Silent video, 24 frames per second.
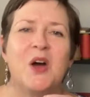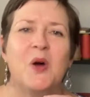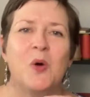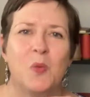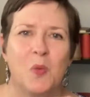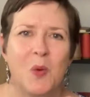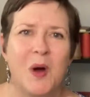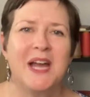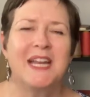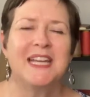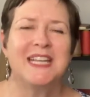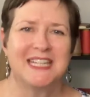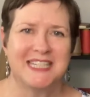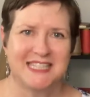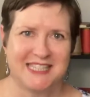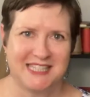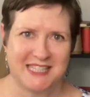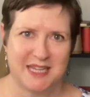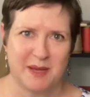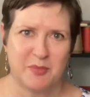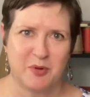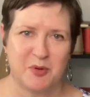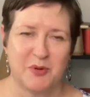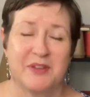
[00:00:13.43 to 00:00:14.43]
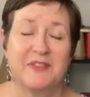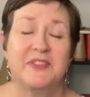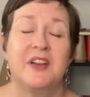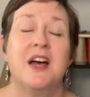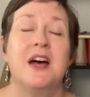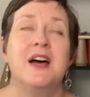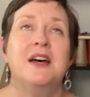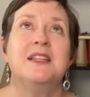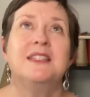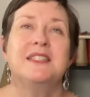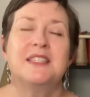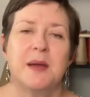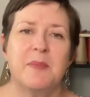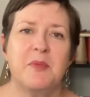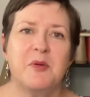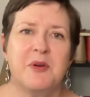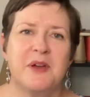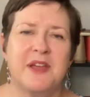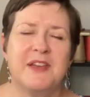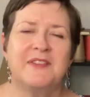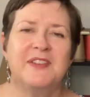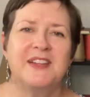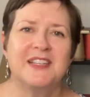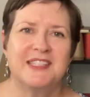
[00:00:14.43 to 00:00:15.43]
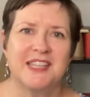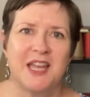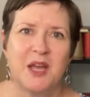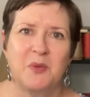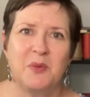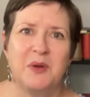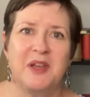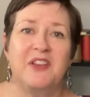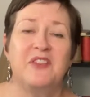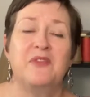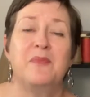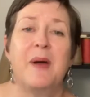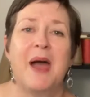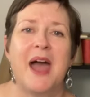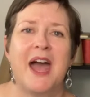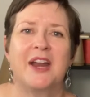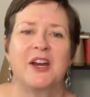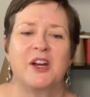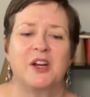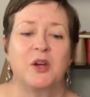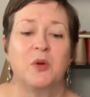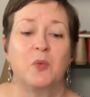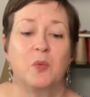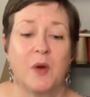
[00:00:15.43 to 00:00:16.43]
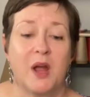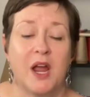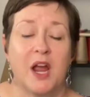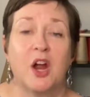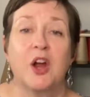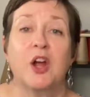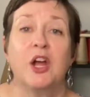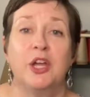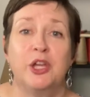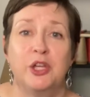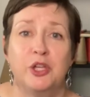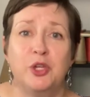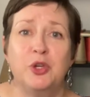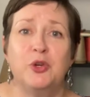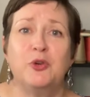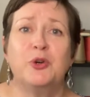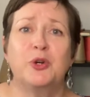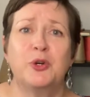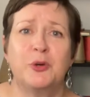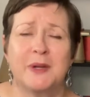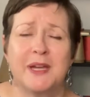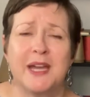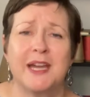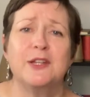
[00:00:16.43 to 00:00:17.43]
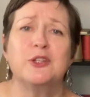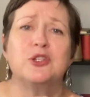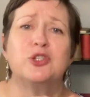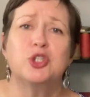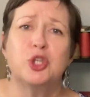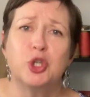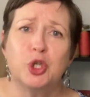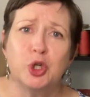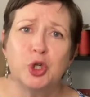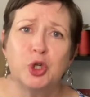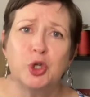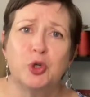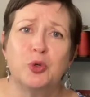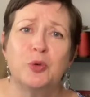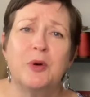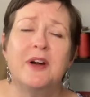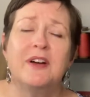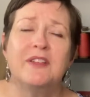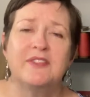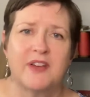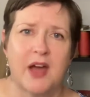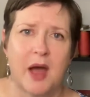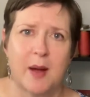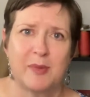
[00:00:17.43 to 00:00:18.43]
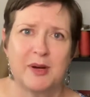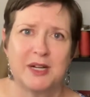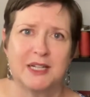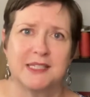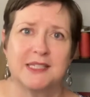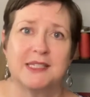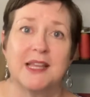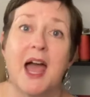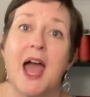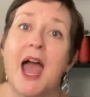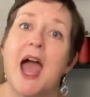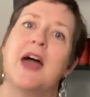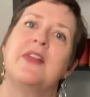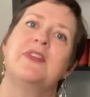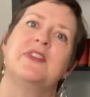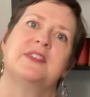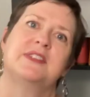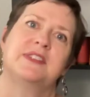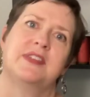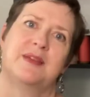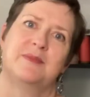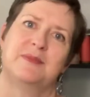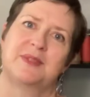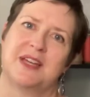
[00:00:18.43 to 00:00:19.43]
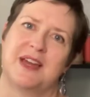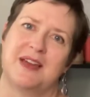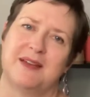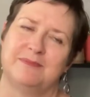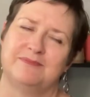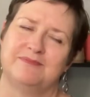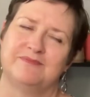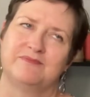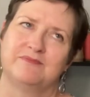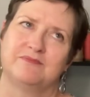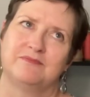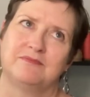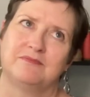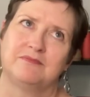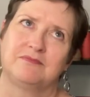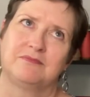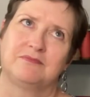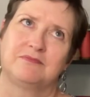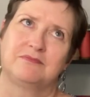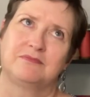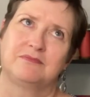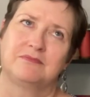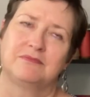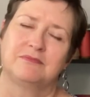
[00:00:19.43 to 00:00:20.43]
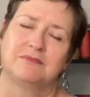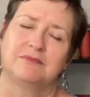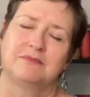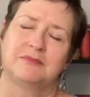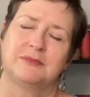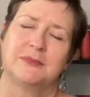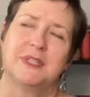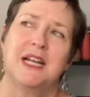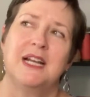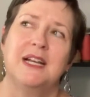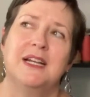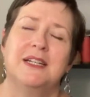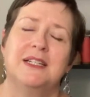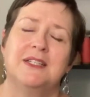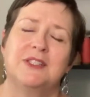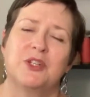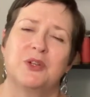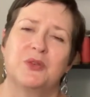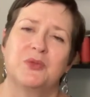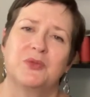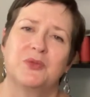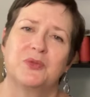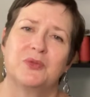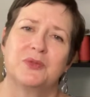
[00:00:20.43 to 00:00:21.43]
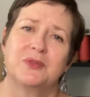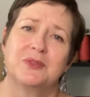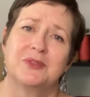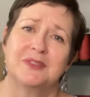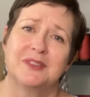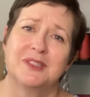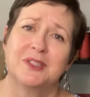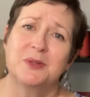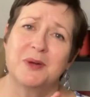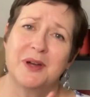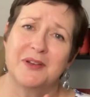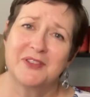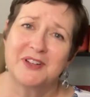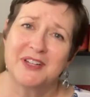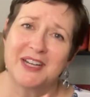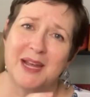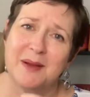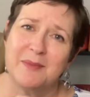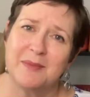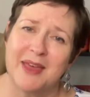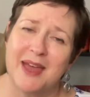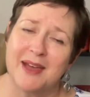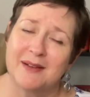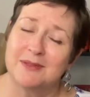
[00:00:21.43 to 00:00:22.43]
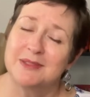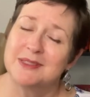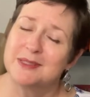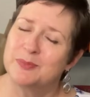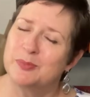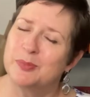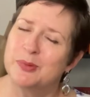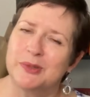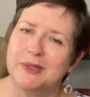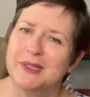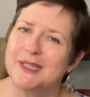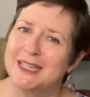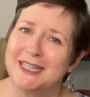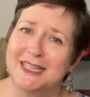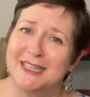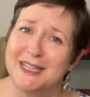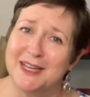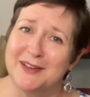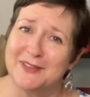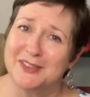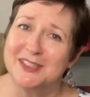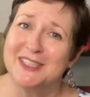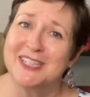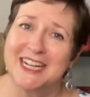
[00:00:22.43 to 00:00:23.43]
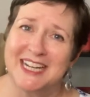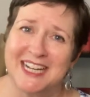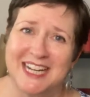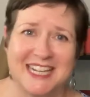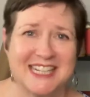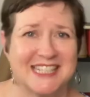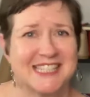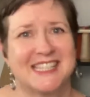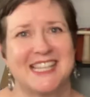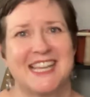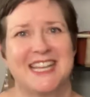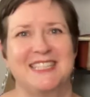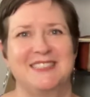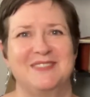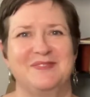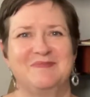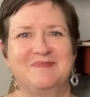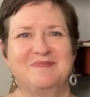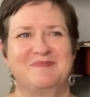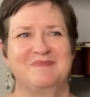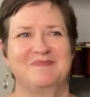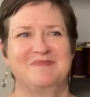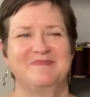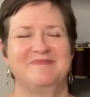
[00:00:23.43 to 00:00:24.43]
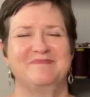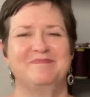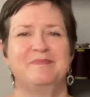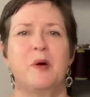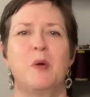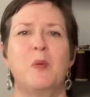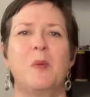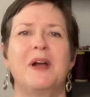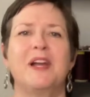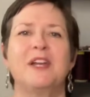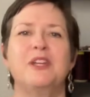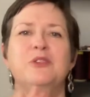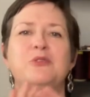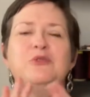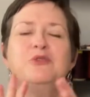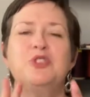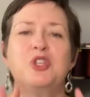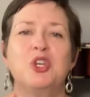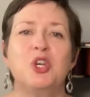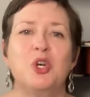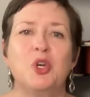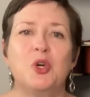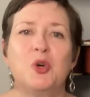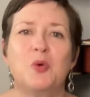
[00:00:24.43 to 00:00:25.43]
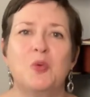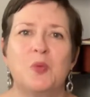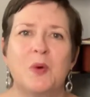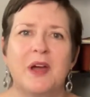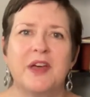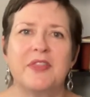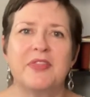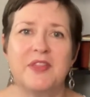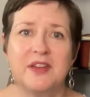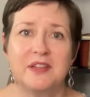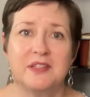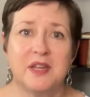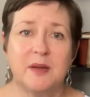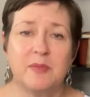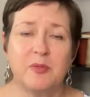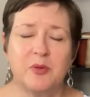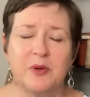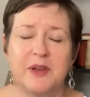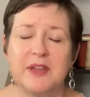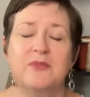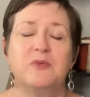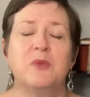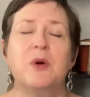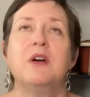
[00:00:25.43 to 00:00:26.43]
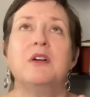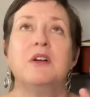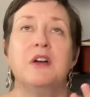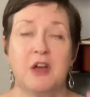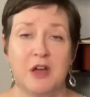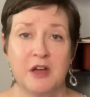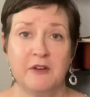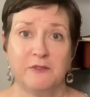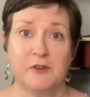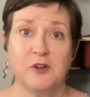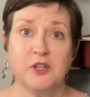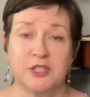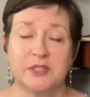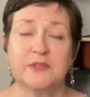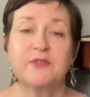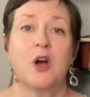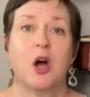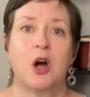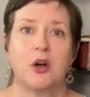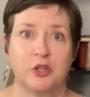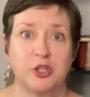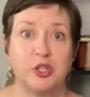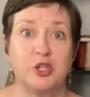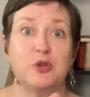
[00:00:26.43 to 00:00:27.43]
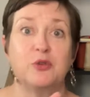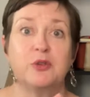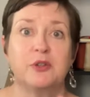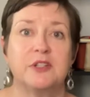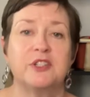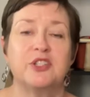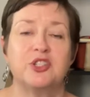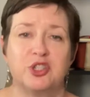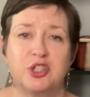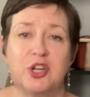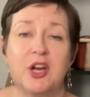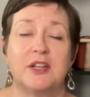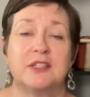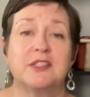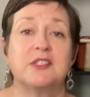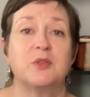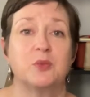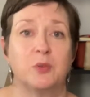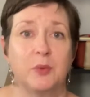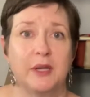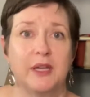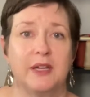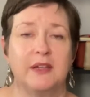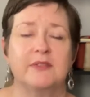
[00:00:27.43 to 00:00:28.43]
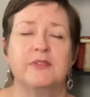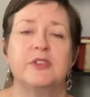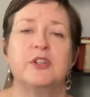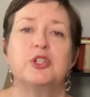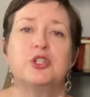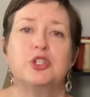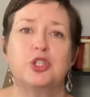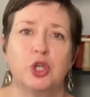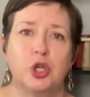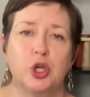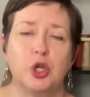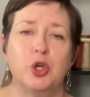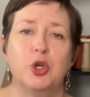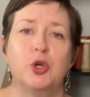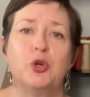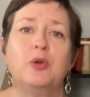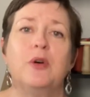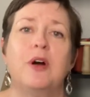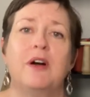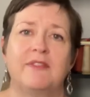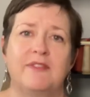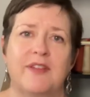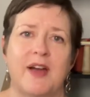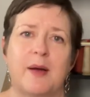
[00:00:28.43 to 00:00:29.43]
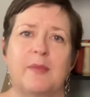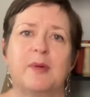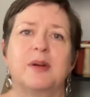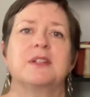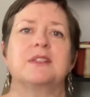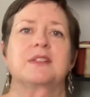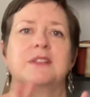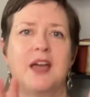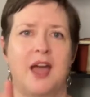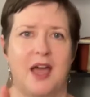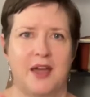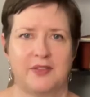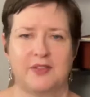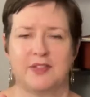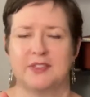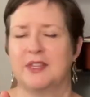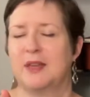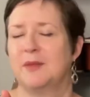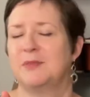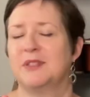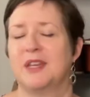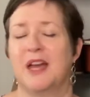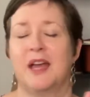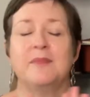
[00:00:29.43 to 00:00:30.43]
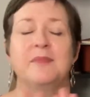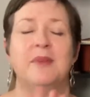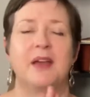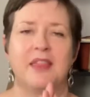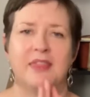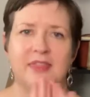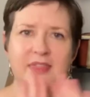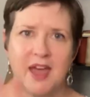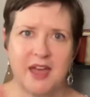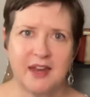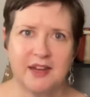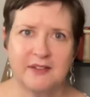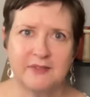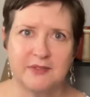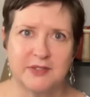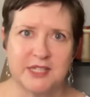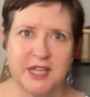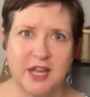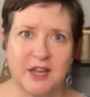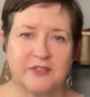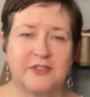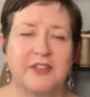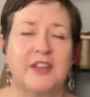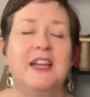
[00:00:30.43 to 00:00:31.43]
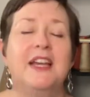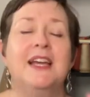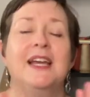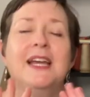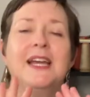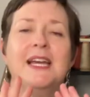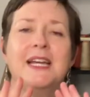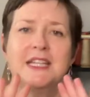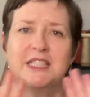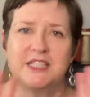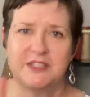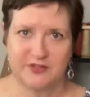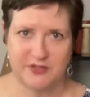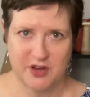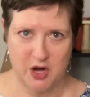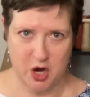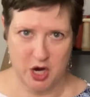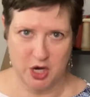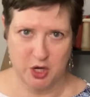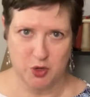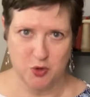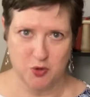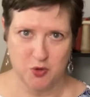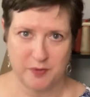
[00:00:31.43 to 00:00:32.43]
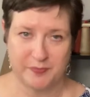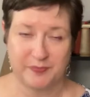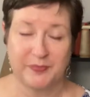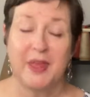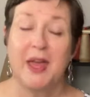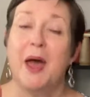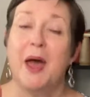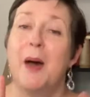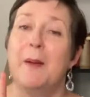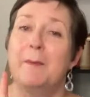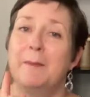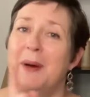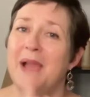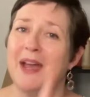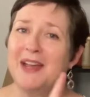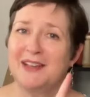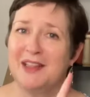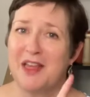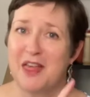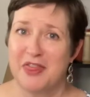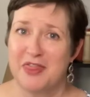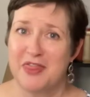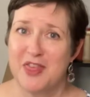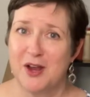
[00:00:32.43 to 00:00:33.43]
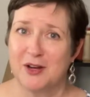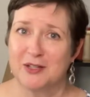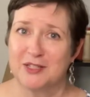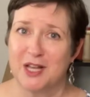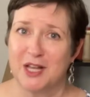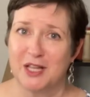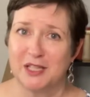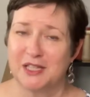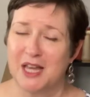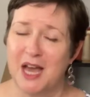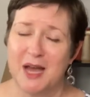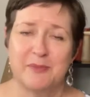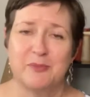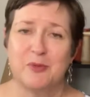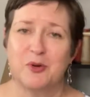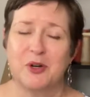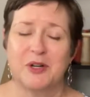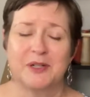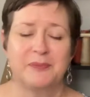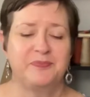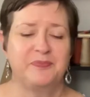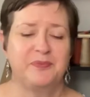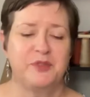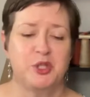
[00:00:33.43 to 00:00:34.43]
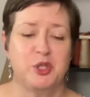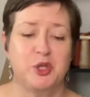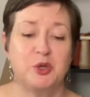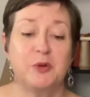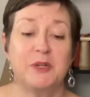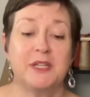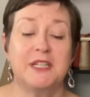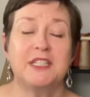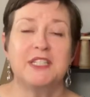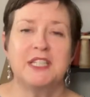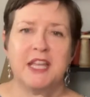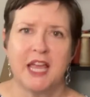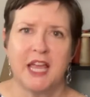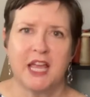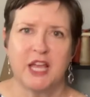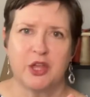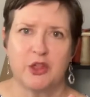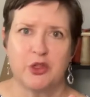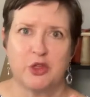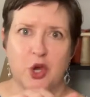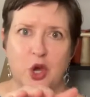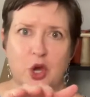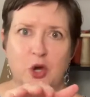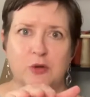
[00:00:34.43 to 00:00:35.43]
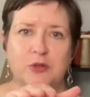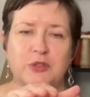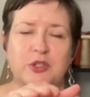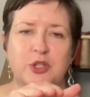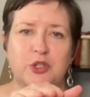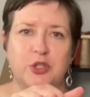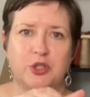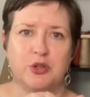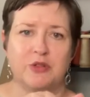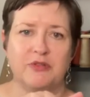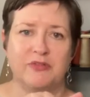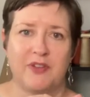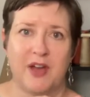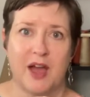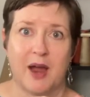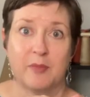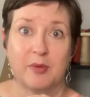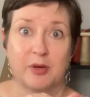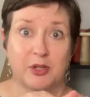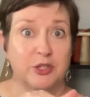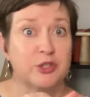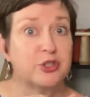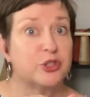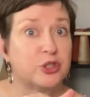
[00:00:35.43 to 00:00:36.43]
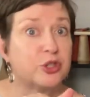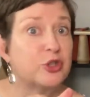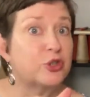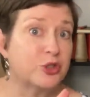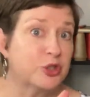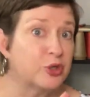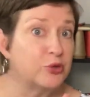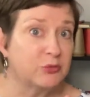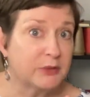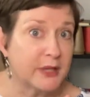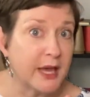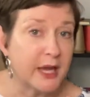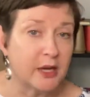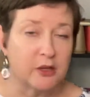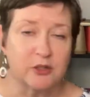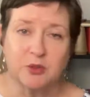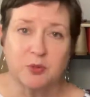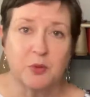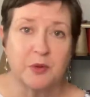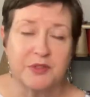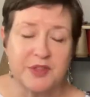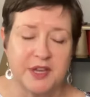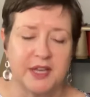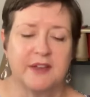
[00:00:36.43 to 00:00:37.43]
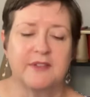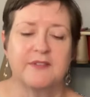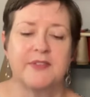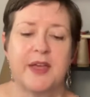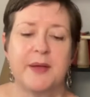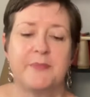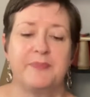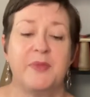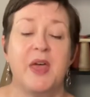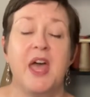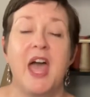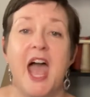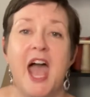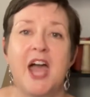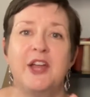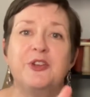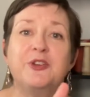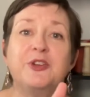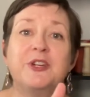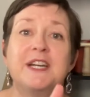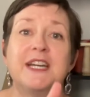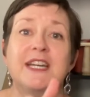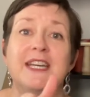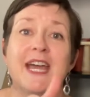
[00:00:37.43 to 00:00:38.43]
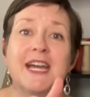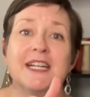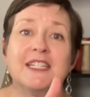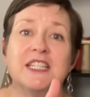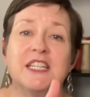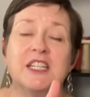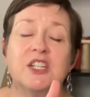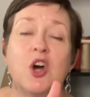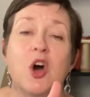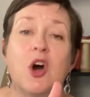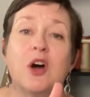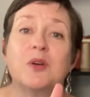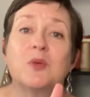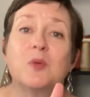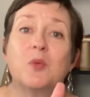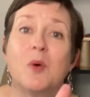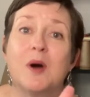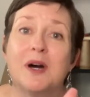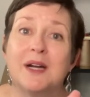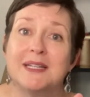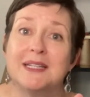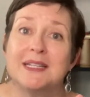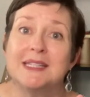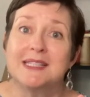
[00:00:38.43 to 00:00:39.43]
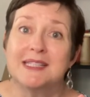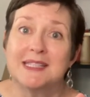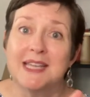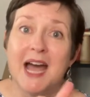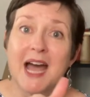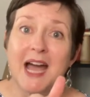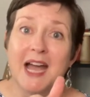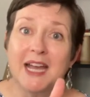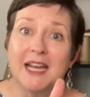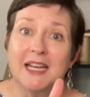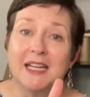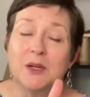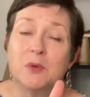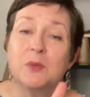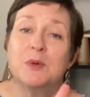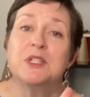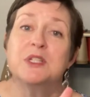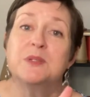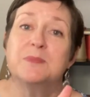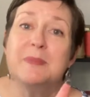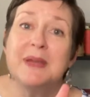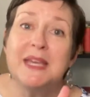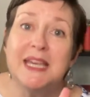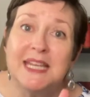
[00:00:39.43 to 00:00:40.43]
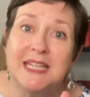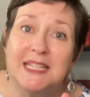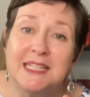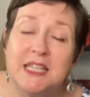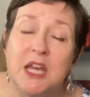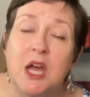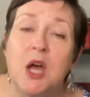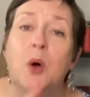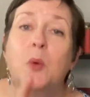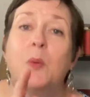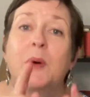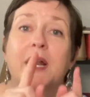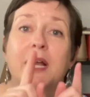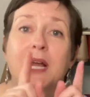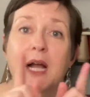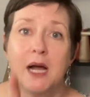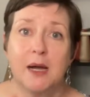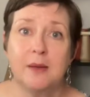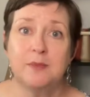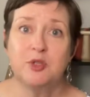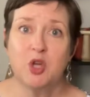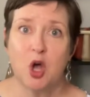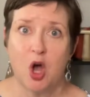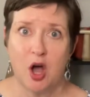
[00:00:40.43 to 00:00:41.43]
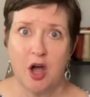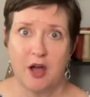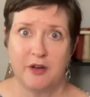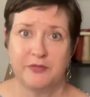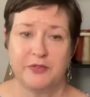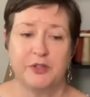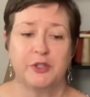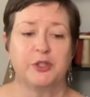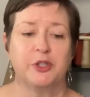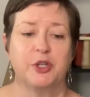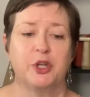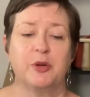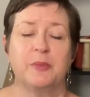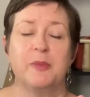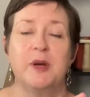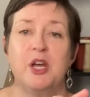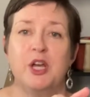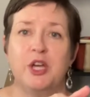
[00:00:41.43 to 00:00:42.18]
What is double weave? Double weave is a weave pattern where you create two fabrics at the same time. So whoever named that was pretty clever, I gotta say. But what can you do with double weave? Well, first of all, you could just weave two fabrics at the same time. That in itself is very cool. But there's a lot more. You can take those two fabrics, or two layers, we'll think of them, and you can connect it on one side, which means when it comes off the loom,